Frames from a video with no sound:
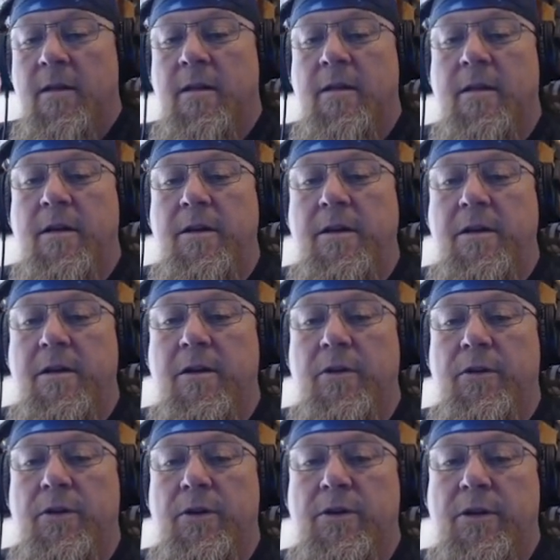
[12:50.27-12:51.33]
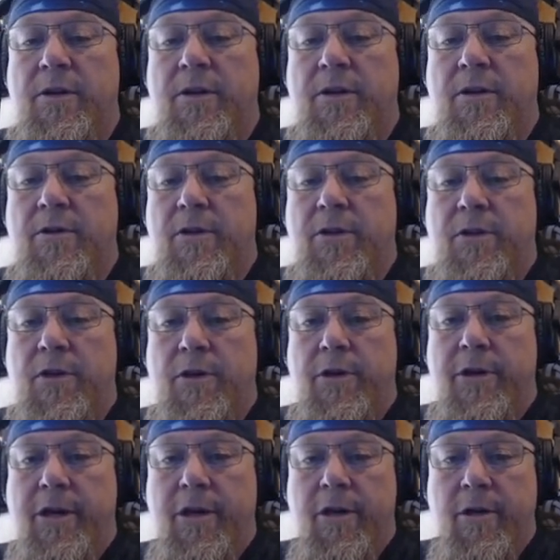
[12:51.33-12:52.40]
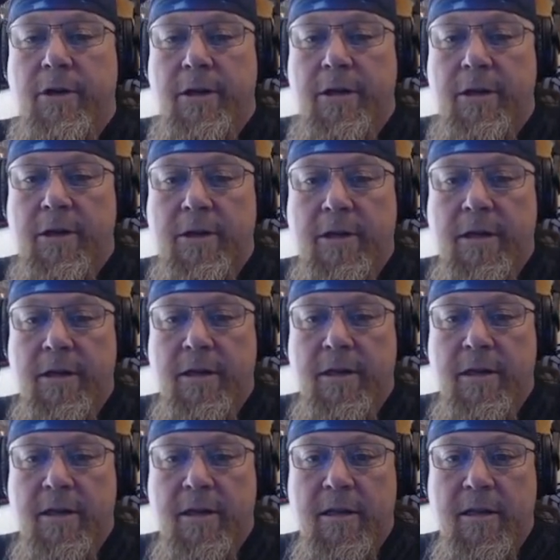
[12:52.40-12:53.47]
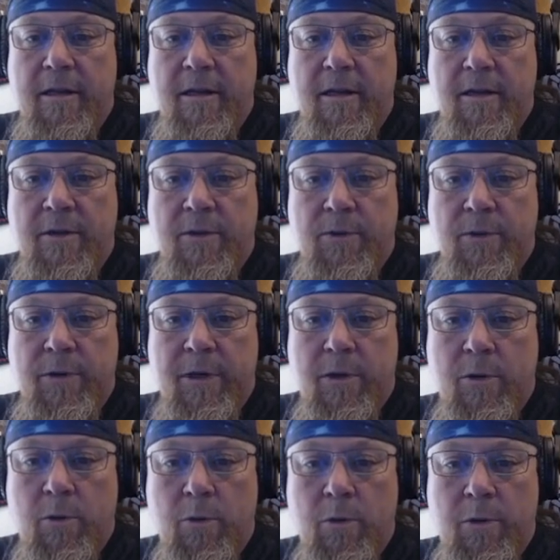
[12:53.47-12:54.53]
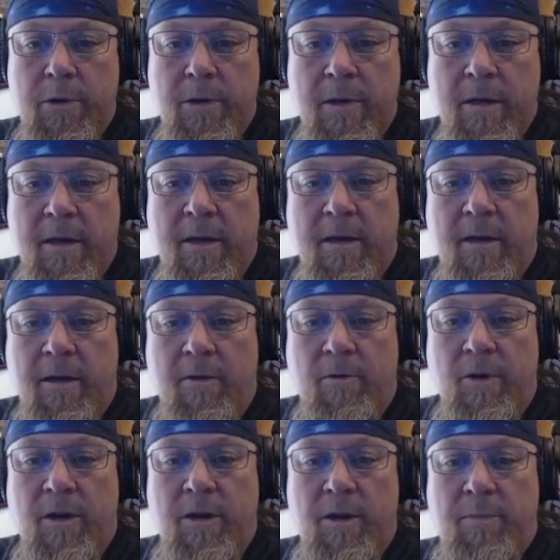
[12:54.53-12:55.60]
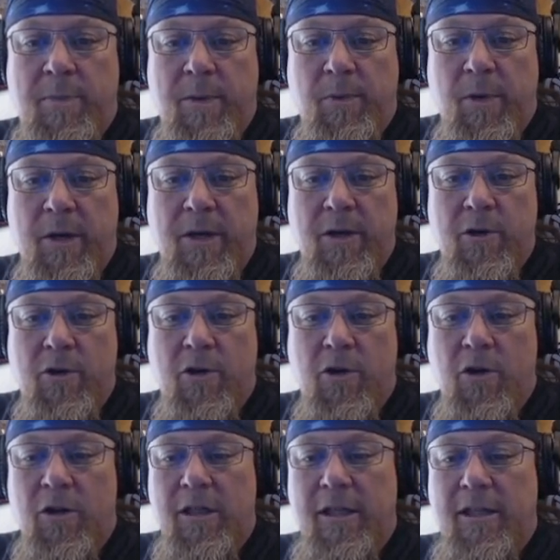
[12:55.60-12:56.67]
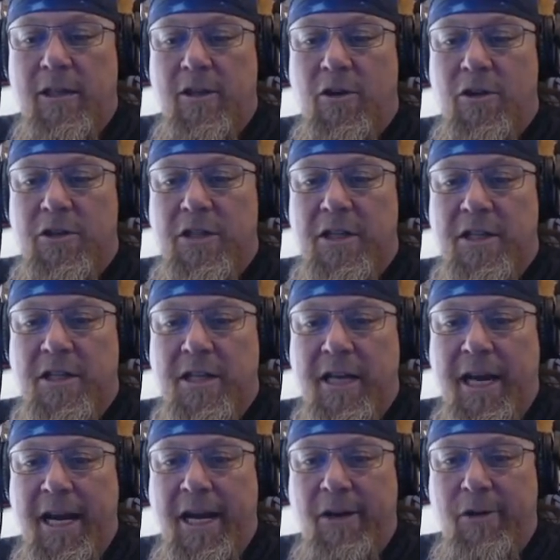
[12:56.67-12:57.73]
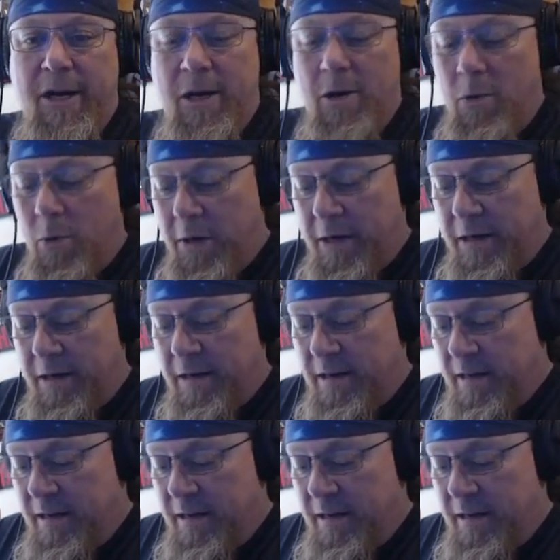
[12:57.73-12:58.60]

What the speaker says: There you go. There's a third year in there that is really cool. One of the people I know calls this the angry coin.